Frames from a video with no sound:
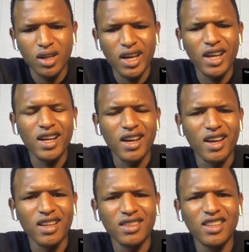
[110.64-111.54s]
And
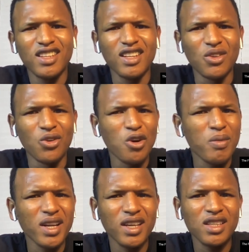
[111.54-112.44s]
did
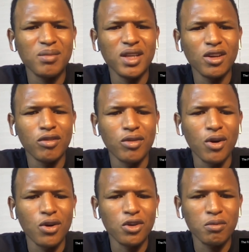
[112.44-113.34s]
nobody get the Medal of
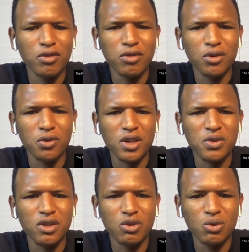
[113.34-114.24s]
Honor before
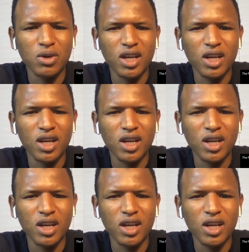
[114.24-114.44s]
2002?